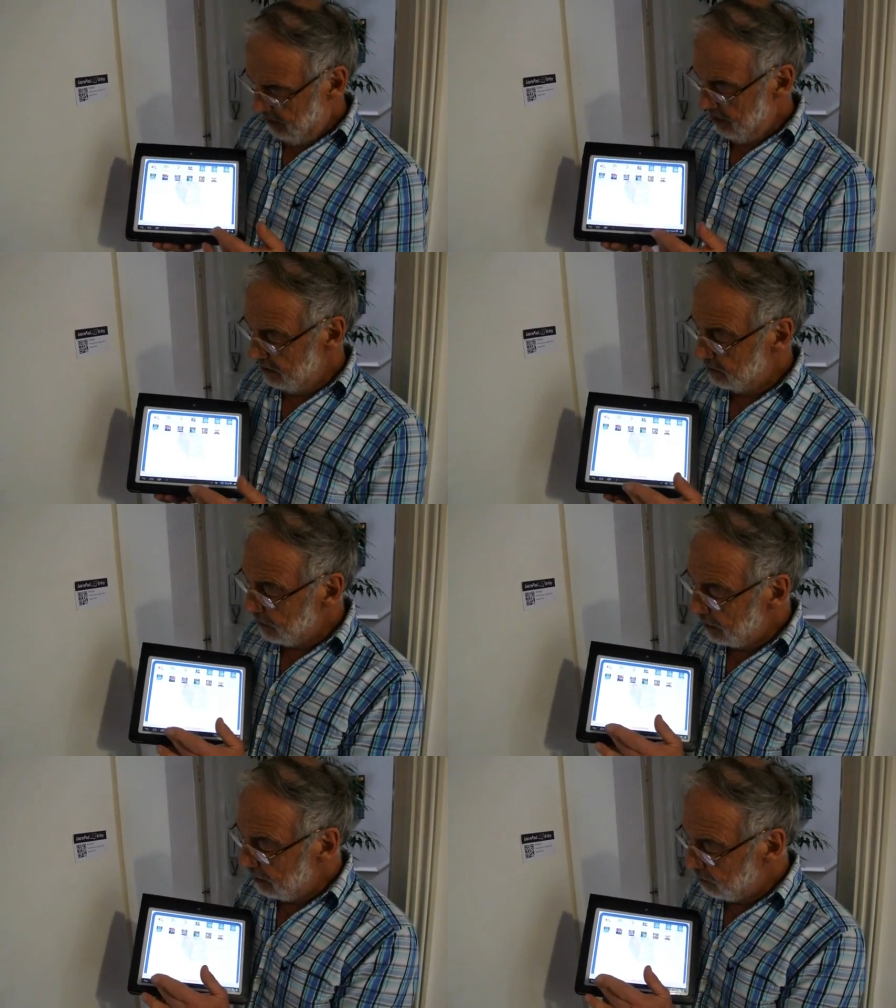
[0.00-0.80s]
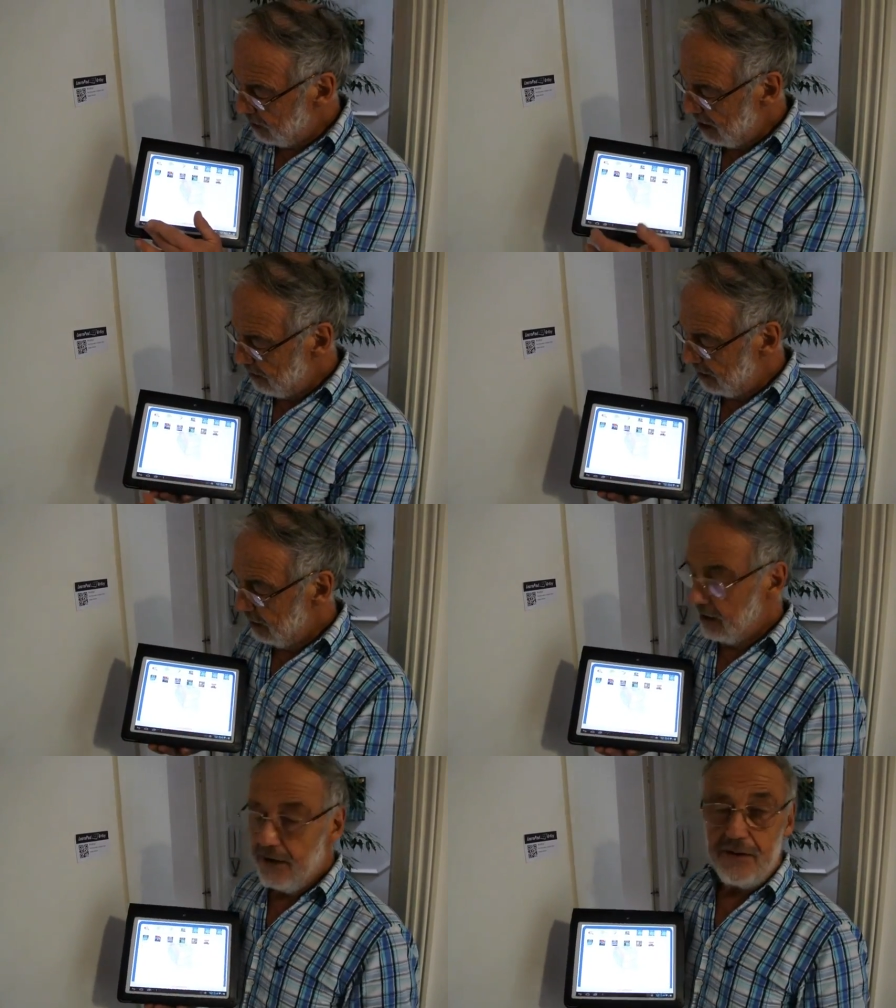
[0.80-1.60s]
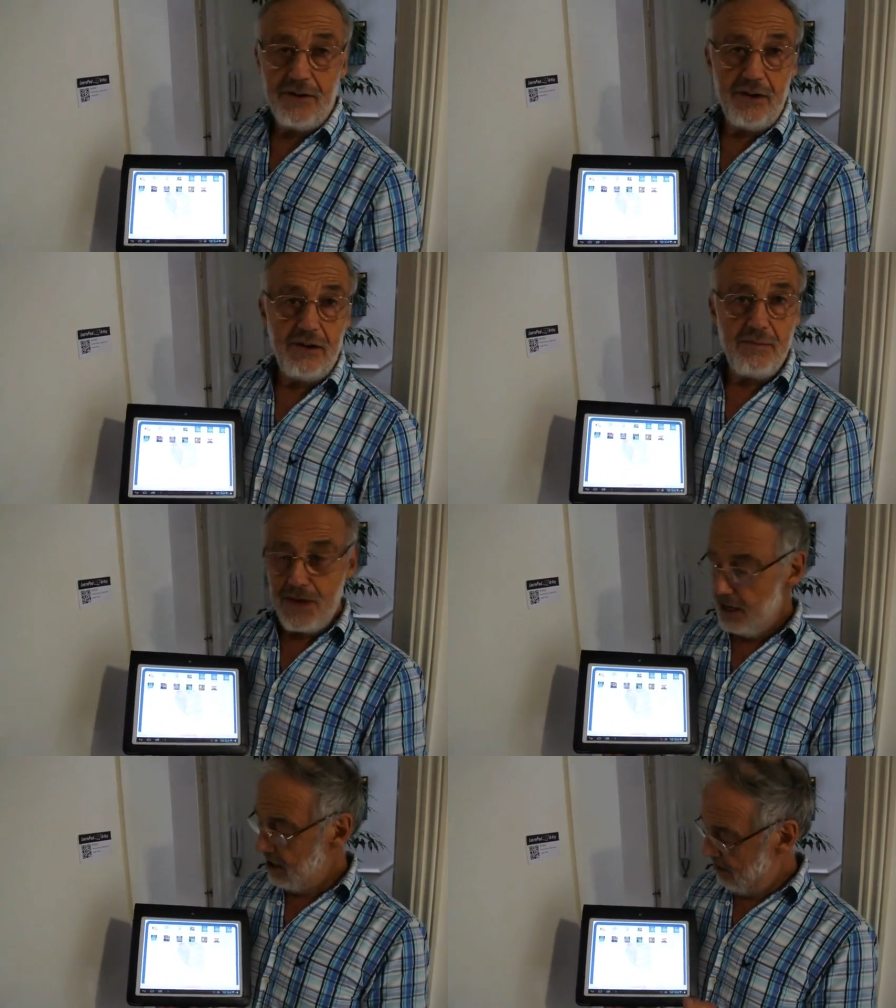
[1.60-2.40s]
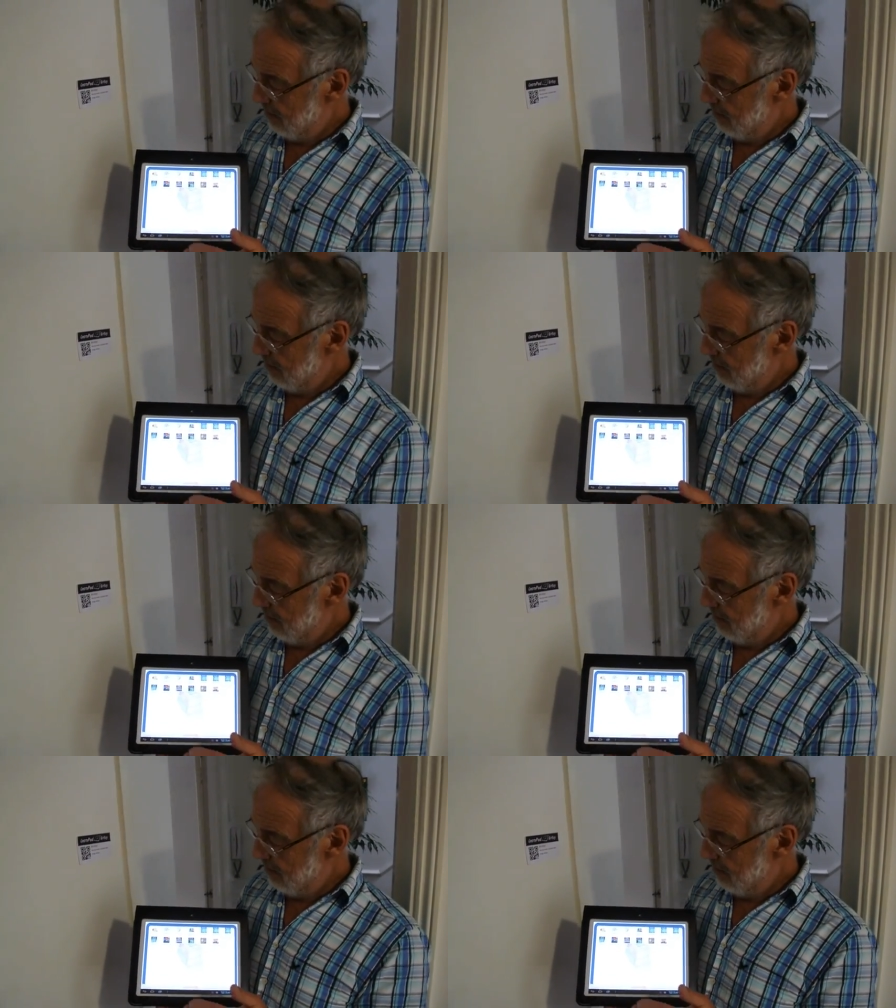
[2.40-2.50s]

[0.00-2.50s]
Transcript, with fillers: those, but in the primary there are many,